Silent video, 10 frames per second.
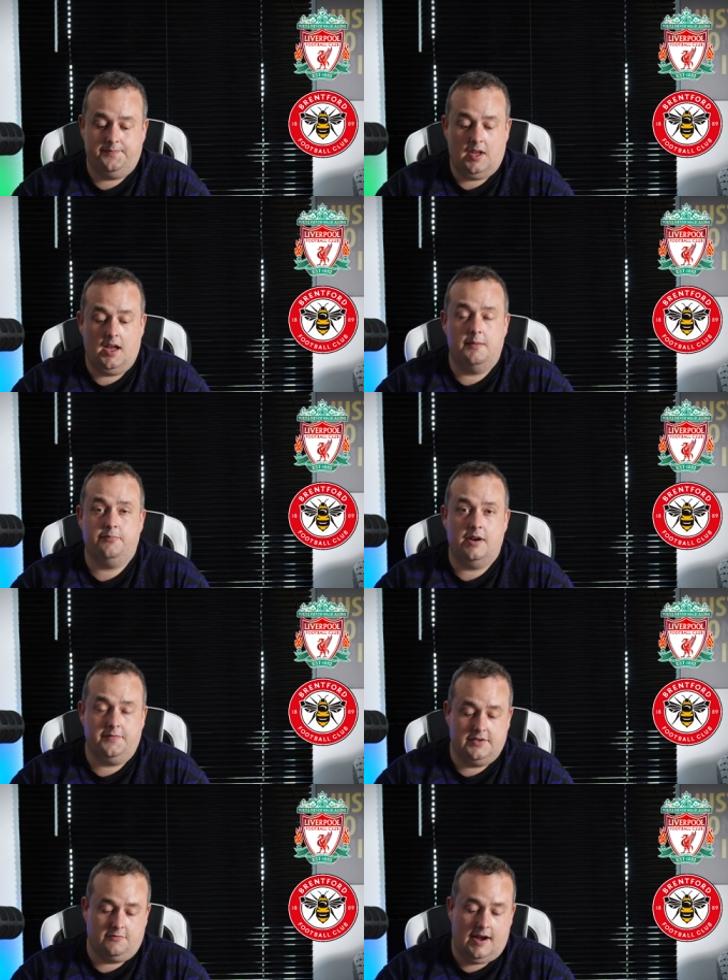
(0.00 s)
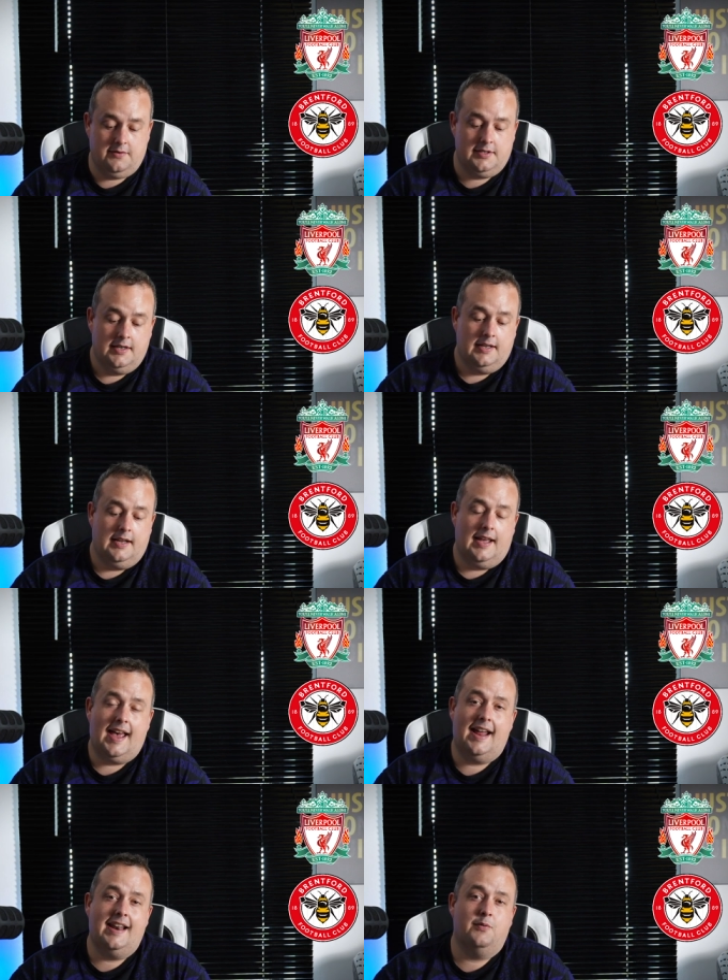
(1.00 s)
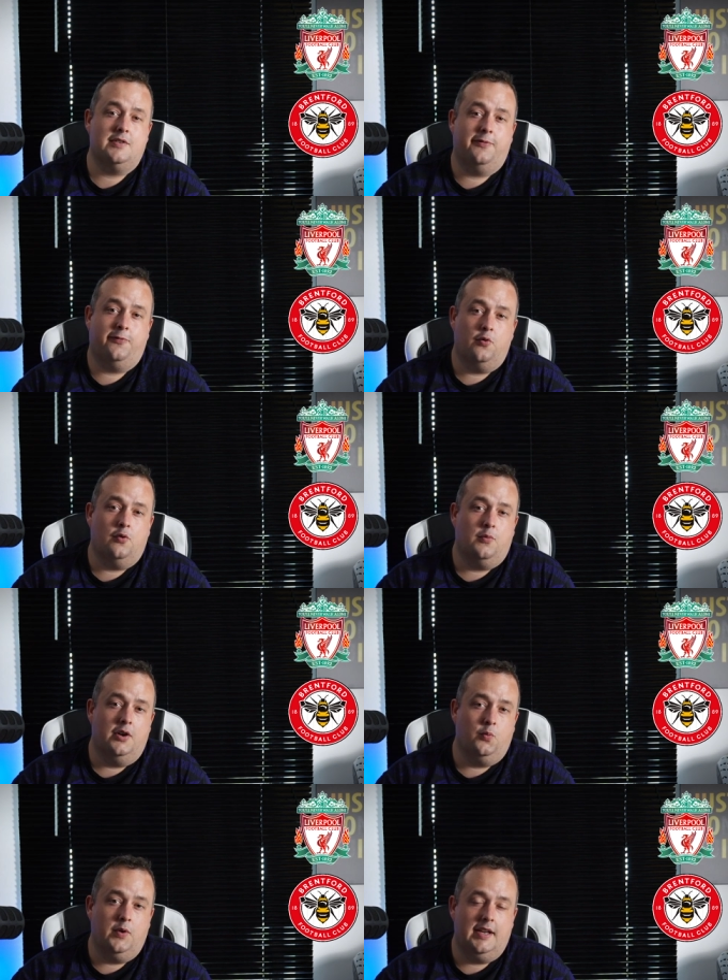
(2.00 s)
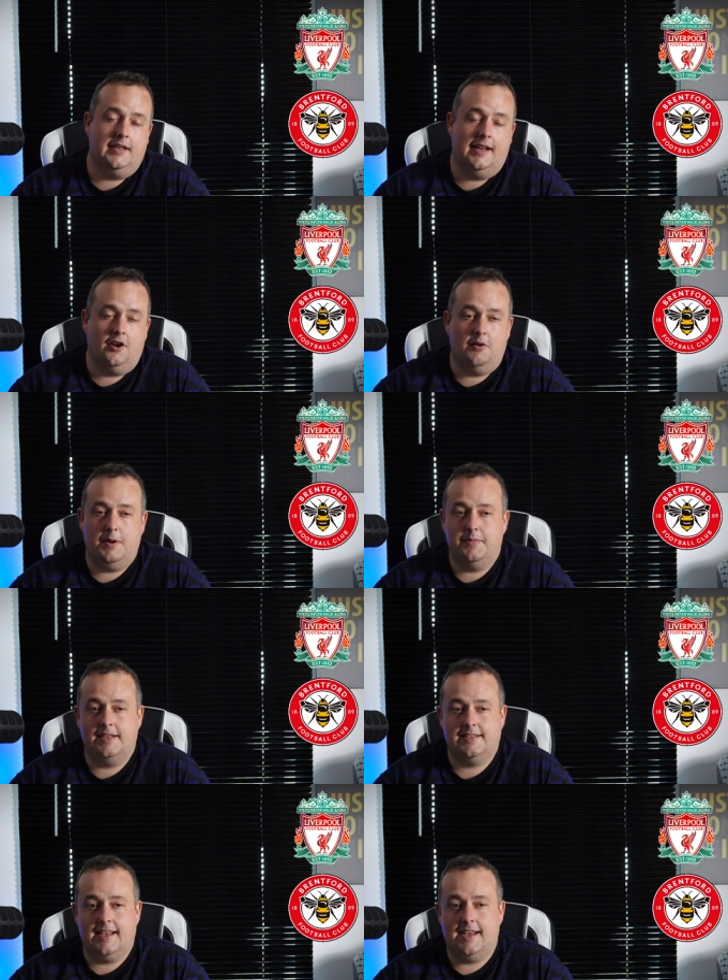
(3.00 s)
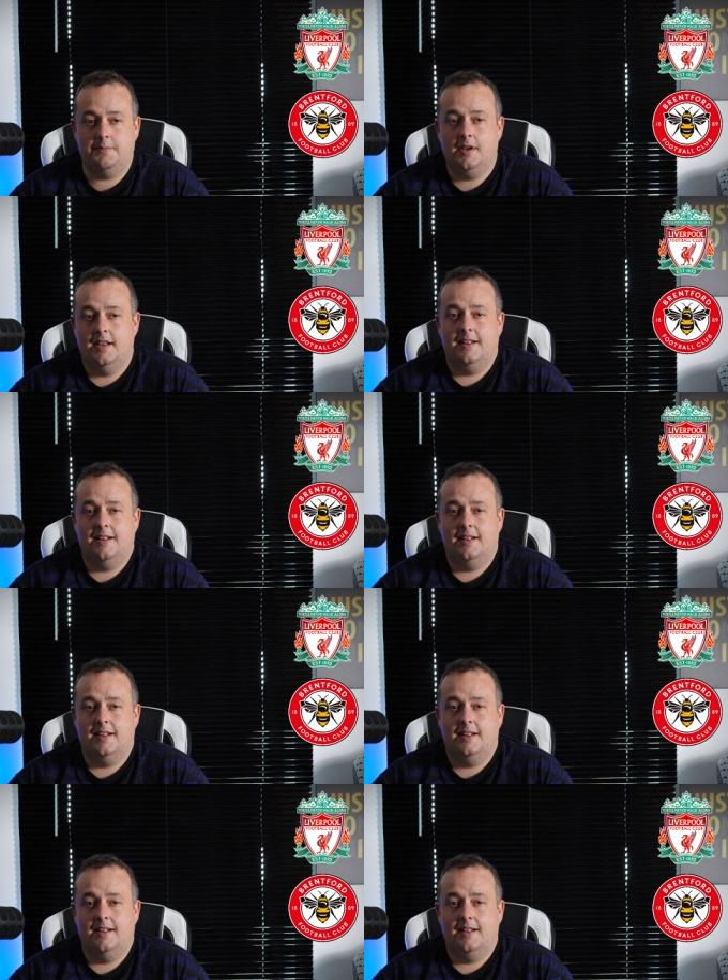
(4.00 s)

um, Brentford's ground. And that was a 4 1 win. And I remember this game.